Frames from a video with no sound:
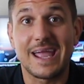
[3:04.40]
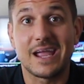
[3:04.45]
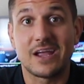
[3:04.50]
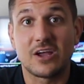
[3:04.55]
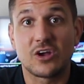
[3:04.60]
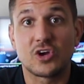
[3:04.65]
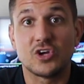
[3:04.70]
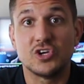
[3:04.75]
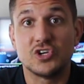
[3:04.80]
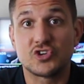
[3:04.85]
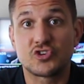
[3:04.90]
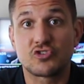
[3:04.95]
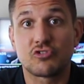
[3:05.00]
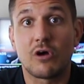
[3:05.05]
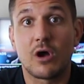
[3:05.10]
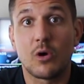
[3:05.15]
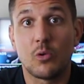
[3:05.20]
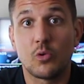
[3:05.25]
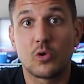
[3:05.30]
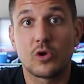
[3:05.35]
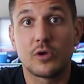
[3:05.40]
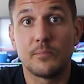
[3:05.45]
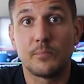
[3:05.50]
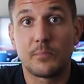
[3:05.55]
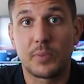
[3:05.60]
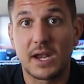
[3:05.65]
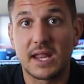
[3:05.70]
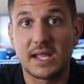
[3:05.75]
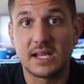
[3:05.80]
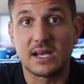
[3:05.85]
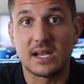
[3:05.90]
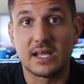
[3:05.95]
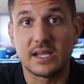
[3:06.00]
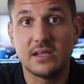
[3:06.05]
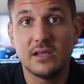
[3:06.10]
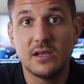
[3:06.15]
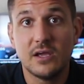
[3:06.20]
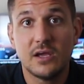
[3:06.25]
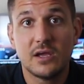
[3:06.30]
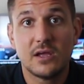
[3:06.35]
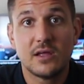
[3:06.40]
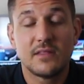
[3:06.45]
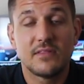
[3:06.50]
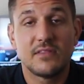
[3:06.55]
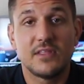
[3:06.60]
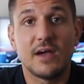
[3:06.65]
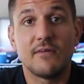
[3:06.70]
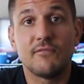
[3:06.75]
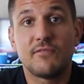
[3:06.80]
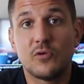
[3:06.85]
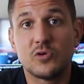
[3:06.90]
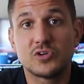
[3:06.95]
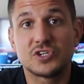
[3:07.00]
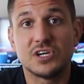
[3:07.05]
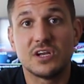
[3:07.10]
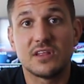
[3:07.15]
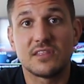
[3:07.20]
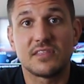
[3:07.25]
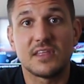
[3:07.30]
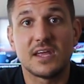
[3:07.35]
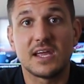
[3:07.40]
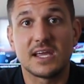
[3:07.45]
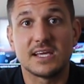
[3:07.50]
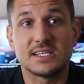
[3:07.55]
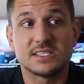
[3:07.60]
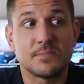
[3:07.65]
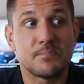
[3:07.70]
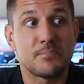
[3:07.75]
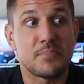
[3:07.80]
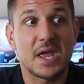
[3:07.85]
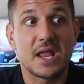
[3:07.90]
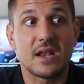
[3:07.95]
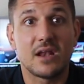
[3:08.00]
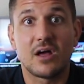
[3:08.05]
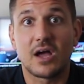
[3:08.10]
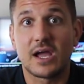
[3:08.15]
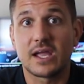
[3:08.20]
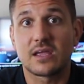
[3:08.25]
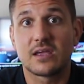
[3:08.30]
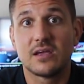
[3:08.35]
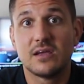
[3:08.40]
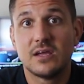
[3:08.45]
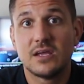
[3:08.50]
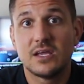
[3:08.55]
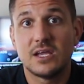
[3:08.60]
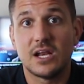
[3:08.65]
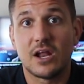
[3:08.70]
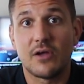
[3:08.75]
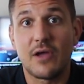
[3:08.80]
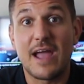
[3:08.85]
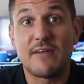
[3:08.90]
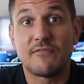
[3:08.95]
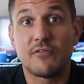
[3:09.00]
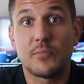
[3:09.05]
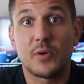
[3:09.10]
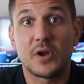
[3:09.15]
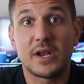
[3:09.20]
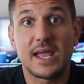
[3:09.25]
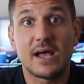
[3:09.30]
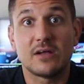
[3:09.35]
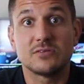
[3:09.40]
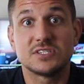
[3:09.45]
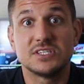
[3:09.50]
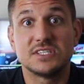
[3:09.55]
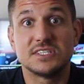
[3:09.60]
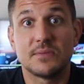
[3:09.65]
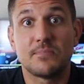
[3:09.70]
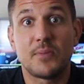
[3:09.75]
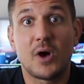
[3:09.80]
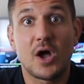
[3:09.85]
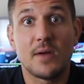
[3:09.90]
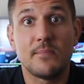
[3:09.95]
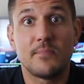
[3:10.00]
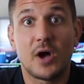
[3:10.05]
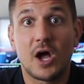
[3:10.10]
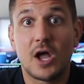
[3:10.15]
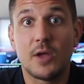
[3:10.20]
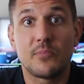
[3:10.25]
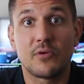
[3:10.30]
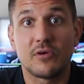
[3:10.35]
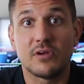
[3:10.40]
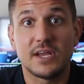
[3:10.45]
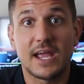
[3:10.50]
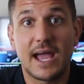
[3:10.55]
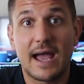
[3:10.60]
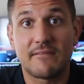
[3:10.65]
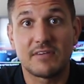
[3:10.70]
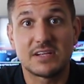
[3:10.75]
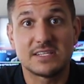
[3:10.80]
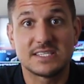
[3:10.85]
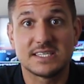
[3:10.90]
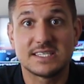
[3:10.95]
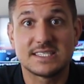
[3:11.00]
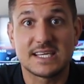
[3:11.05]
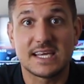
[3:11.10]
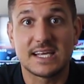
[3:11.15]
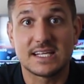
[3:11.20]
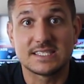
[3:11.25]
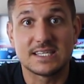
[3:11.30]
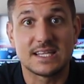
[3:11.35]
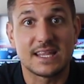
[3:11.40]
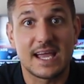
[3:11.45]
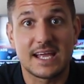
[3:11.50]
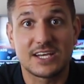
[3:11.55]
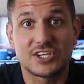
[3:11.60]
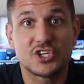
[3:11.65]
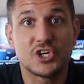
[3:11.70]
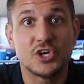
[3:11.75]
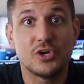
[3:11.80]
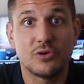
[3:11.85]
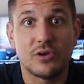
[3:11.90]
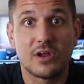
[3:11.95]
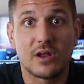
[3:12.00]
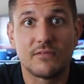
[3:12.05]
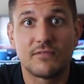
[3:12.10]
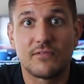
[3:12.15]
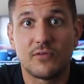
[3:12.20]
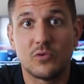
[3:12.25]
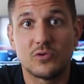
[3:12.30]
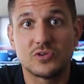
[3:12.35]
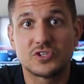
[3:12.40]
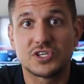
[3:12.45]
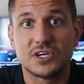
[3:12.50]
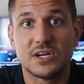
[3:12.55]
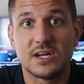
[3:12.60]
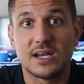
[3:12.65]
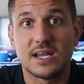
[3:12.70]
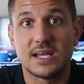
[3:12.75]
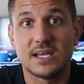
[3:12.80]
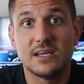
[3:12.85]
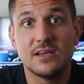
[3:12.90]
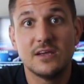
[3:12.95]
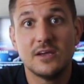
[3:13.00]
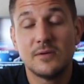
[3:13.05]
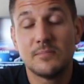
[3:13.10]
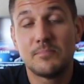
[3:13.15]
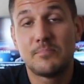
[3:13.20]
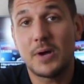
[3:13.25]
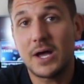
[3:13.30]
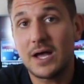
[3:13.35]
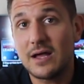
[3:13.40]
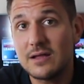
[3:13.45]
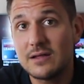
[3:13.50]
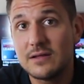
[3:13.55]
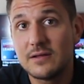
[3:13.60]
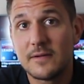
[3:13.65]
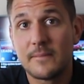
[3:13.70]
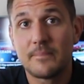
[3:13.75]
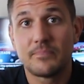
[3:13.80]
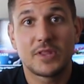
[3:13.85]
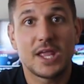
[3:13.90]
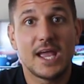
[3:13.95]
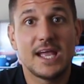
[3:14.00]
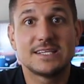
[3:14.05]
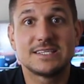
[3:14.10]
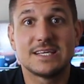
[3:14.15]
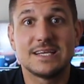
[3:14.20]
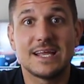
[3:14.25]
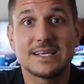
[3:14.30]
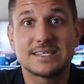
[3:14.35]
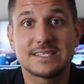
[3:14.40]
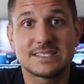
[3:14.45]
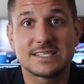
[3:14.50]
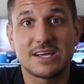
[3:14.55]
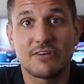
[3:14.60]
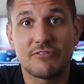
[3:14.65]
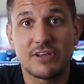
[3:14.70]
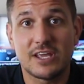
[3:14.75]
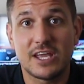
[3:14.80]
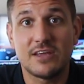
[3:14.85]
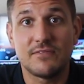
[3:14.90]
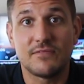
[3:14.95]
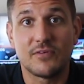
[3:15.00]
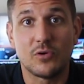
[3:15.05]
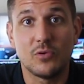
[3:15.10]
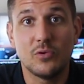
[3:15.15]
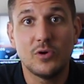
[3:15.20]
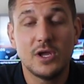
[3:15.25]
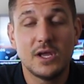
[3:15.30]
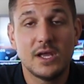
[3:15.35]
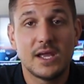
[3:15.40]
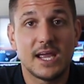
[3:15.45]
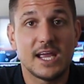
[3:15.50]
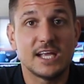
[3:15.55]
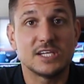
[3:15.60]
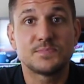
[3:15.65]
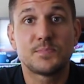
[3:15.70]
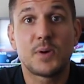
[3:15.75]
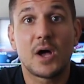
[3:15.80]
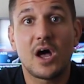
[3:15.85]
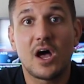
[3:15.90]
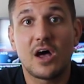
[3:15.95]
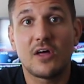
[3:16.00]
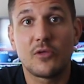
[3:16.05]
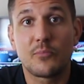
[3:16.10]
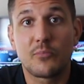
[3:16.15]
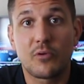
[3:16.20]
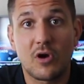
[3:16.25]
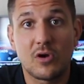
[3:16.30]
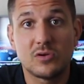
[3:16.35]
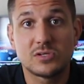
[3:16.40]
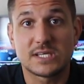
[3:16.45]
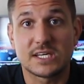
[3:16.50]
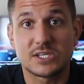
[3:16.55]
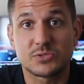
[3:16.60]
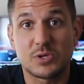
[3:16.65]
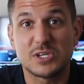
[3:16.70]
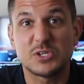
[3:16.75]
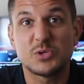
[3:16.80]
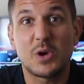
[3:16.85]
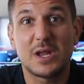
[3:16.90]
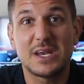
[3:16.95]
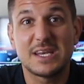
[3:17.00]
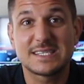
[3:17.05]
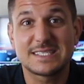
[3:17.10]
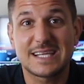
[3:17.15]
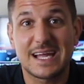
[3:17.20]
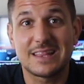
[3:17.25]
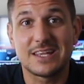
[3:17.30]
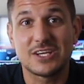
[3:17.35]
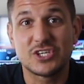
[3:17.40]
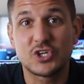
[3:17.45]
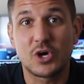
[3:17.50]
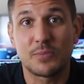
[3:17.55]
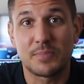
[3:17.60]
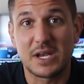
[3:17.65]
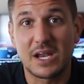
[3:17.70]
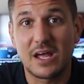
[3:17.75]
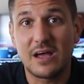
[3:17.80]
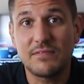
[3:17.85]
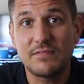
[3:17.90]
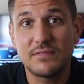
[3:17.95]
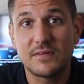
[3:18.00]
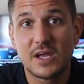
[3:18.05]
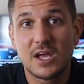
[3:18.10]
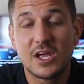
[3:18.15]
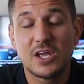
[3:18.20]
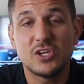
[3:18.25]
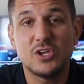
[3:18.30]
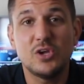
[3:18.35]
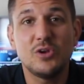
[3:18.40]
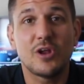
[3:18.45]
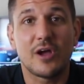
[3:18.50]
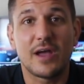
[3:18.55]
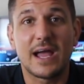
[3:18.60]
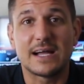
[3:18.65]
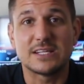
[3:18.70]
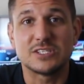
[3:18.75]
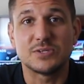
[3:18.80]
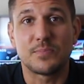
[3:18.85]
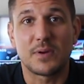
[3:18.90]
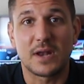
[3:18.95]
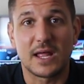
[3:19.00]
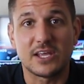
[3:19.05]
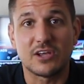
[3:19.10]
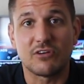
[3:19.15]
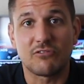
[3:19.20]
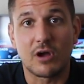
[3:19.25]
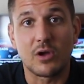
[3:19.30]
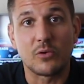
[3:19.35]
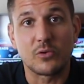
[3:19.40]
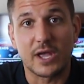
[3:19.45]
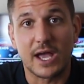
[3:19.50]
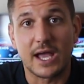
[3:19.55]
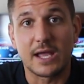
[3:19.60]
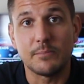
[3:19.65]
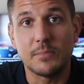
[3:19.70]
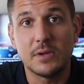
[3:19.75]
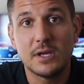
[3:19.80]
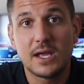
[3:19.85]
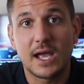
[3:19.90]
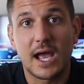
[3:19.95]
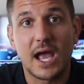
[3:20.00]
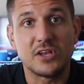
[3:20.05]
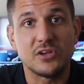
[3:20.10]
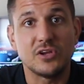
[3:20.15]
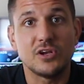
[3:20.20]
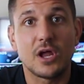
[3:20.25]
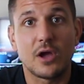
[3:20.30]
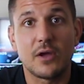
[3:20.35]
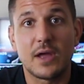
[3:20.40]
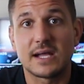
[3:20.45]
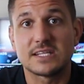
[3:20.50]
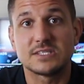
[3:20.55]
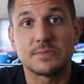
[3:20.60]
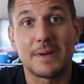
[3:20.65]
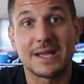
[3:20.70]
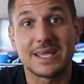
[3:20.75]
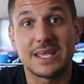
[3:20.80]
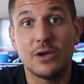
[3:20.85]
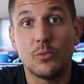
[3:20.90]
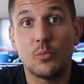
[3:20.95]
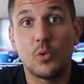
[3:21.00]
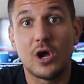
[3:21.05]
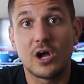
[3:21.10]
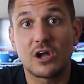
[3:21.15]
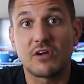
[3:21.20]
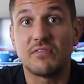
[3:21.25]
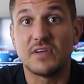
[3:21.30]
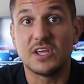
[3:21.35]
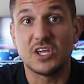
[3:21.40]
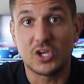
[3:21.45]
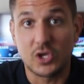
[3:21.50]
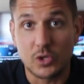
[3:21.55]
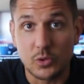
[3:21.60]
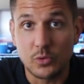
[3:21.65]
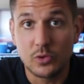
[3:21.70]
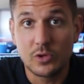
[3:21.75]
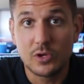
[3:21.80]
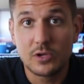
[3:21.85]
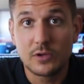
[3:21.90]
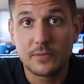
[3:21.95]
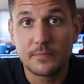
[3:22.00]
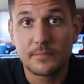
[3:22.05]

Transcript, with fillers: in control completely. The unfortunate thing is a bit like, you know, everybody else is the Pied Piper and you're having to sing to their tune, unfortunately. But it's a necessary evil. It's part of the process. Once you understand the job enough, you know how to play your own game and you know how to make it work for you.